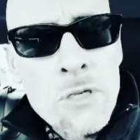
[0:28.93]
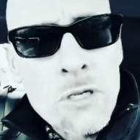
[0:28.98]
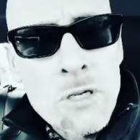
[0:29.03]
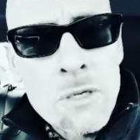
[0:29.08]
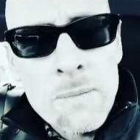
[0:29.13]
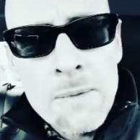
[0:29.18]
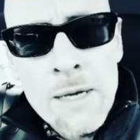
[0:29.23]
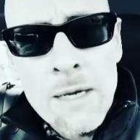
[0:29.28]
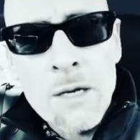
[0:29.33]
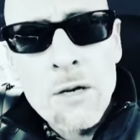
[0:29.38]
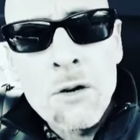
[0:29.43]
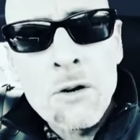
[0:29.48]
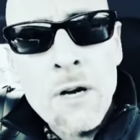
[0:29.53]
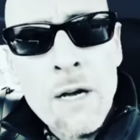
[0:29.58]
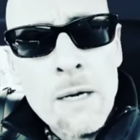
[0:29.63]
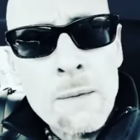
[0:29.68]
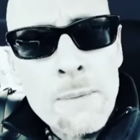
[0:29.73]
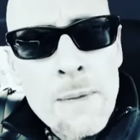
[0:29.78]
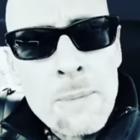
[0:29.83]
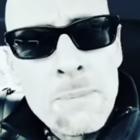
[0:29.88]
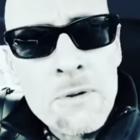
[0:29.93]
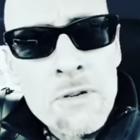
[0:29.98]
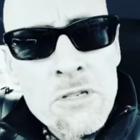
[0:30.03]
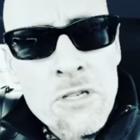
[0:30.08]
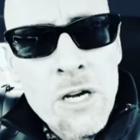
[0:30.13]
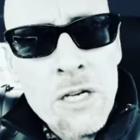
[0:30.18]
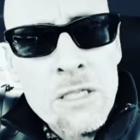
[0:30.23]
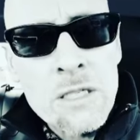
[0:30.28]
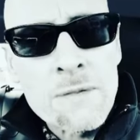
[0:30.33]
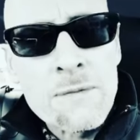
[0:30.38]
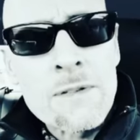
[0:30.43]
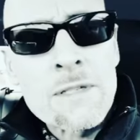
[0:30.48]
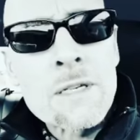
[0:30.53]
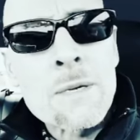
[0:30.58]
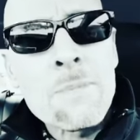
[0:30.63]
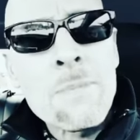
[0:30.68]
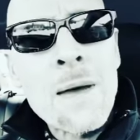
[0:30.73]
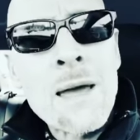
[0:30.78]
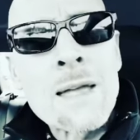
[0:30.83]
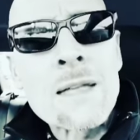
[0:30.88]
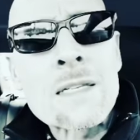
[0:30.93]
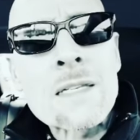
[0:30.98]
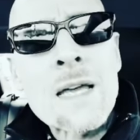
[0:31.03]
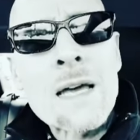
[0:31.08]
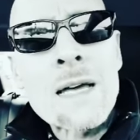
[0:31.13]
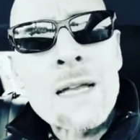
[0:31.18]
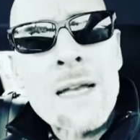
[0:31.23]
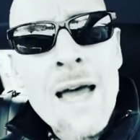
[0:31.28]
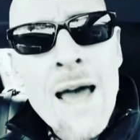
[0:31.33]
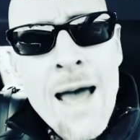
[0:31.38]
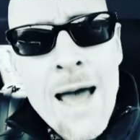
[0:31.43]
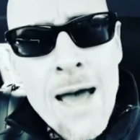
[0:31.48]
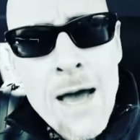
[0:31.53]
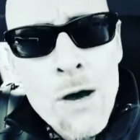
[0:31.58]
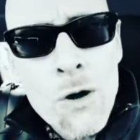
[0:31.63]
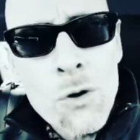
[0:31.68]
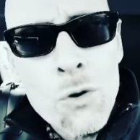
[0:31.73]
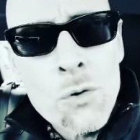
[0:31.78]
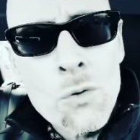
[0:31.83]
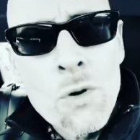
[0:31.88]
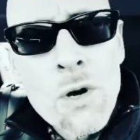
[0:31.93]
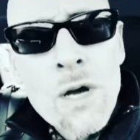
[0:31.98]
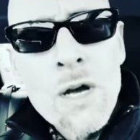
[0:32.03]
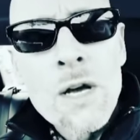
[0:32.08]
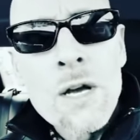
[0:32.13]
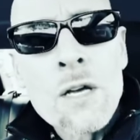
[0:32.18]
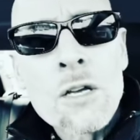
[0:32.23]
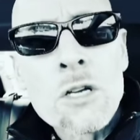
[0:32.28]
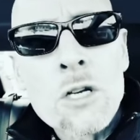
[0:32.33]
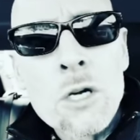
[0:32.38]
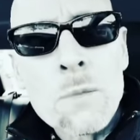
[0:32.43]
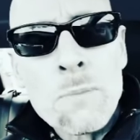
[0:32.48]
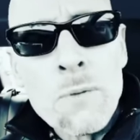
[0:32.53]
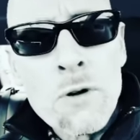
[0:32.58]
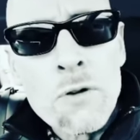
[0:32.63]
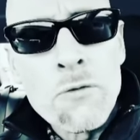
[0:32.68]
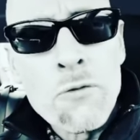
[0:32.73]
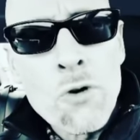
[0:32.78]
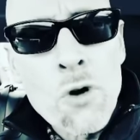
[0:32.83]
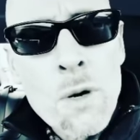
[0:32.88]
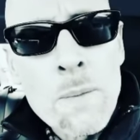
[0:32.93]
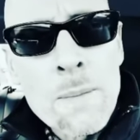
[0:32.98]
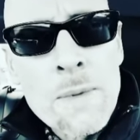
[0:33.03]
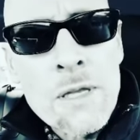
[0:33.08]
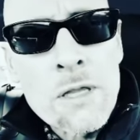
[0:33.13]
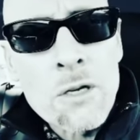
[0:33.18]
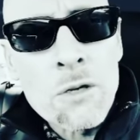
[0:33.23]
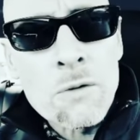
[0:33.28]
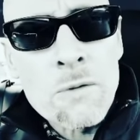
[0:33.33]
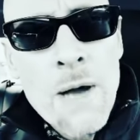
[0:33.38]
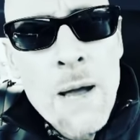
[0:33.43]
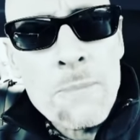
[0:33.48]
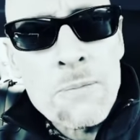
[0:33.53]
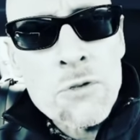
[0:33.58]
It could be incredibly productive. It depends on how you're performing the rep.